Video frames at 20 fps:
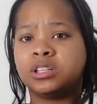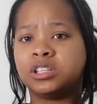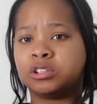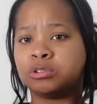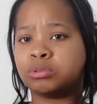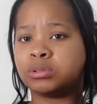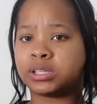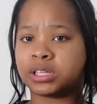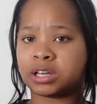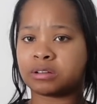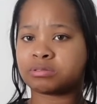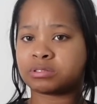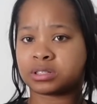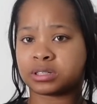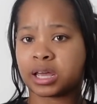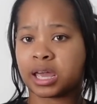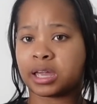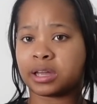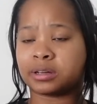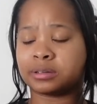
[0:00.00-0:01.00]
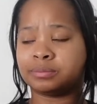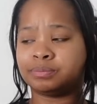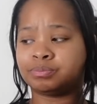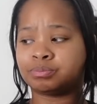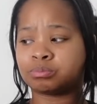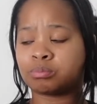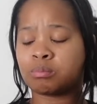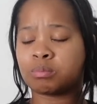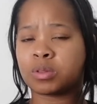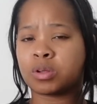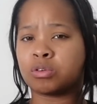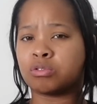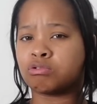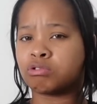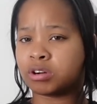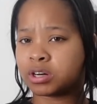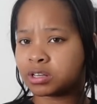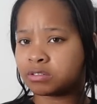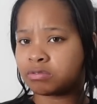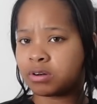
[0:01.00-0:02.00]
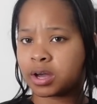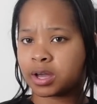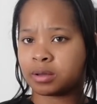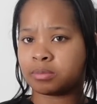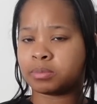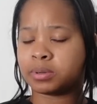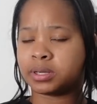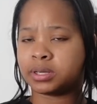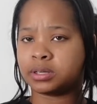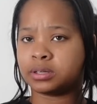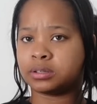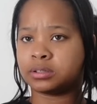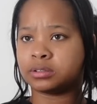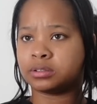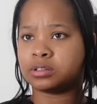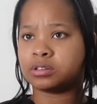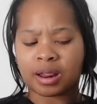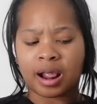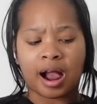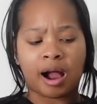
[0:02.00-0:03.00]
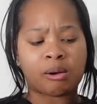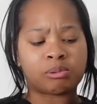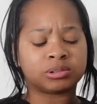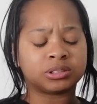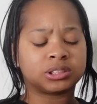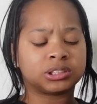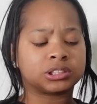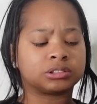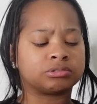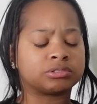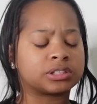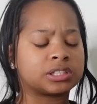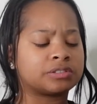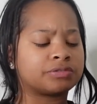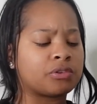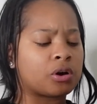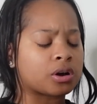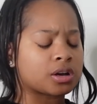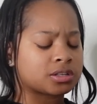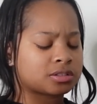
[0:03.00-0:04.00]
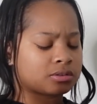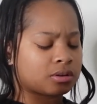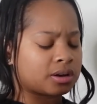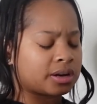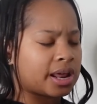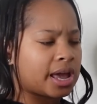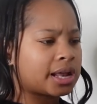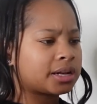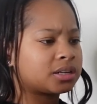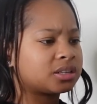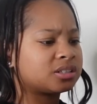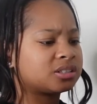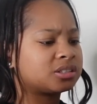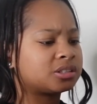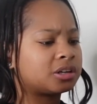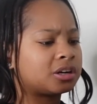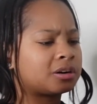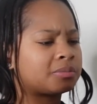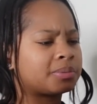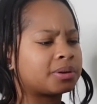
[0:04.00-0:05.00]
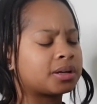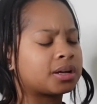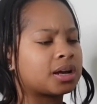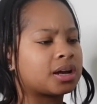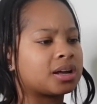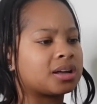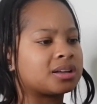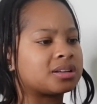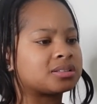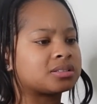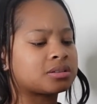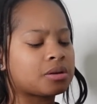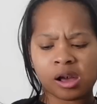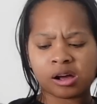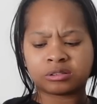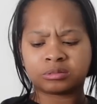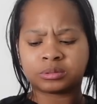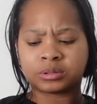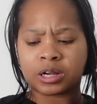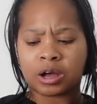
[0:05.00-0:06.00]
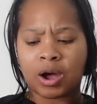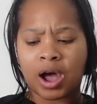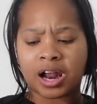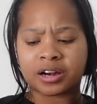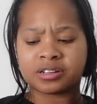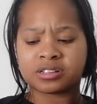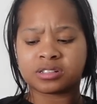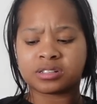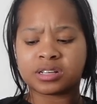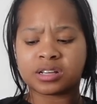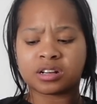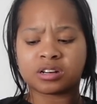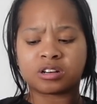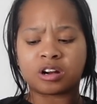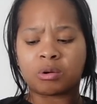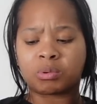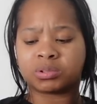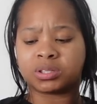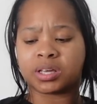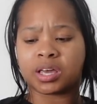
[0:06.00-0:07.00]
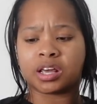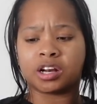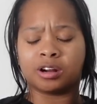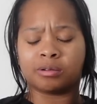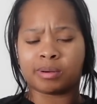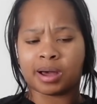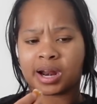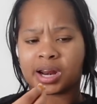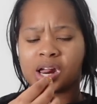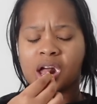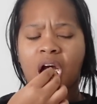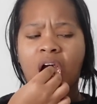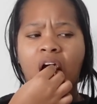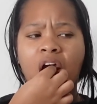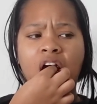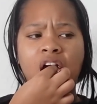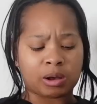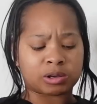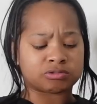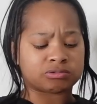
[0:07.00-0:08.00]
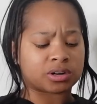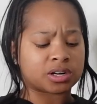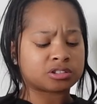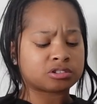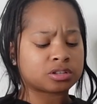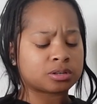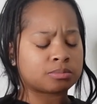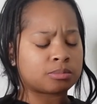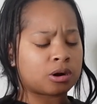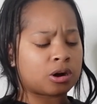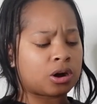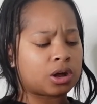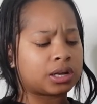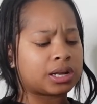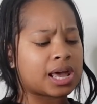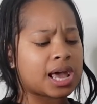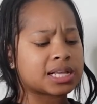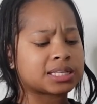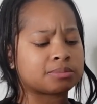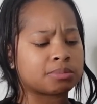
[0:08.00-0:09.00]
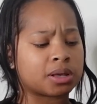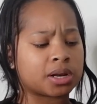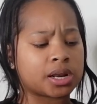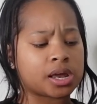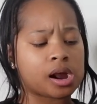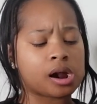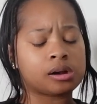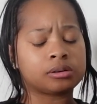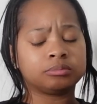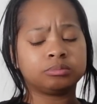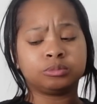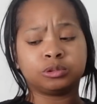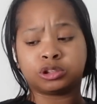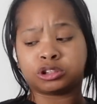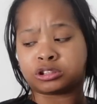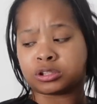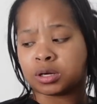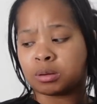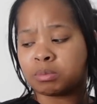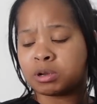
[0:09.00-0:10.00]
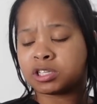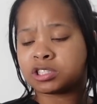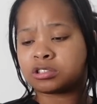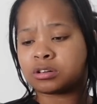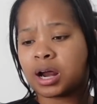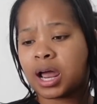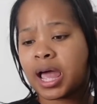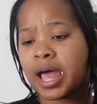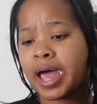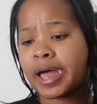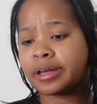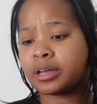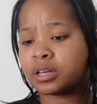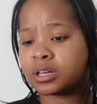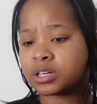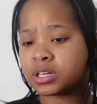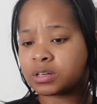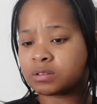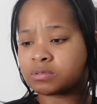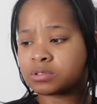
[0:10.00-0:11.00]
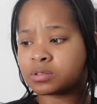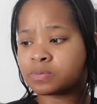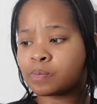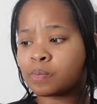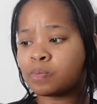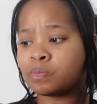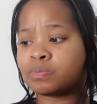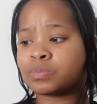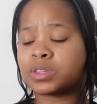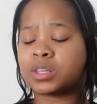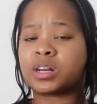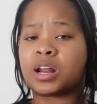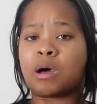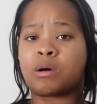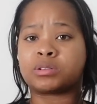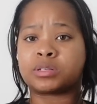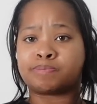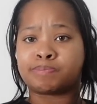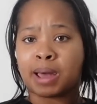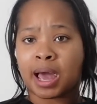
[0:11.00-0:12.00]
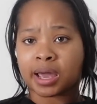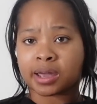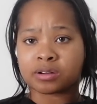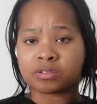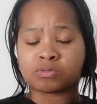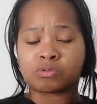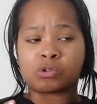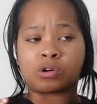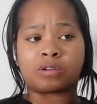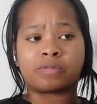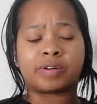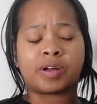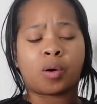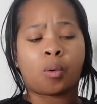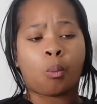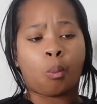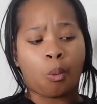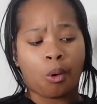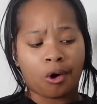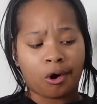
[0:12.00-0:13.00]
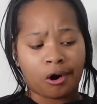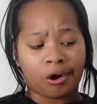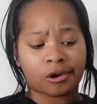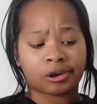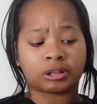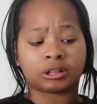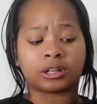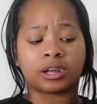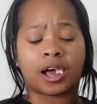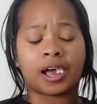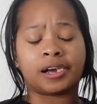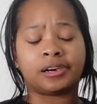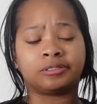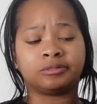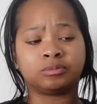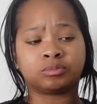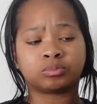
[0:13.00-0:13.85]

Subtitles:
do gifts like really fucking big. I was just really focused on that this year because I don't know, I just didn't know what to get nobody. I was running to the mall last minute trying to make sure I had gifts. You know, I was back and forth at work. Like,